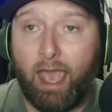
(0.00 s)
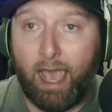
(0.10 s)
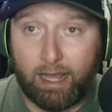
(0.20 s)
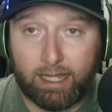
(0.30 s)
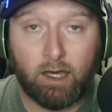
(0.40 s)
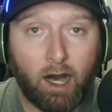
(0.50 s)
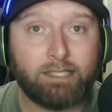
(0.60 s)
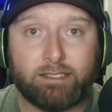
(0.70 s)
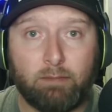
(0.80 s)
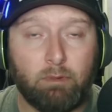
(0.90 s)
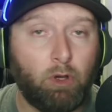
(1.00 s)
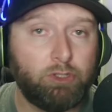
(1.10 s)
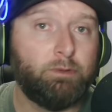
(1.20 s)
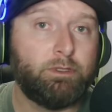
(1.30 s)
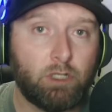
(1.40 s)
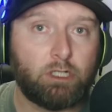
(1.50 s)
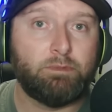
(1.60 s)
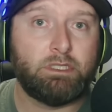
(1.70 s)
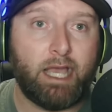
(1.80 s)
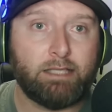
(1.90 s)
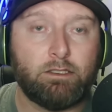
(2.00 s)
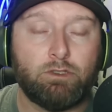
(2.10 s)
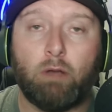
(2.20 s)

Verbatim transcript: and it cost them in multiple circumstances.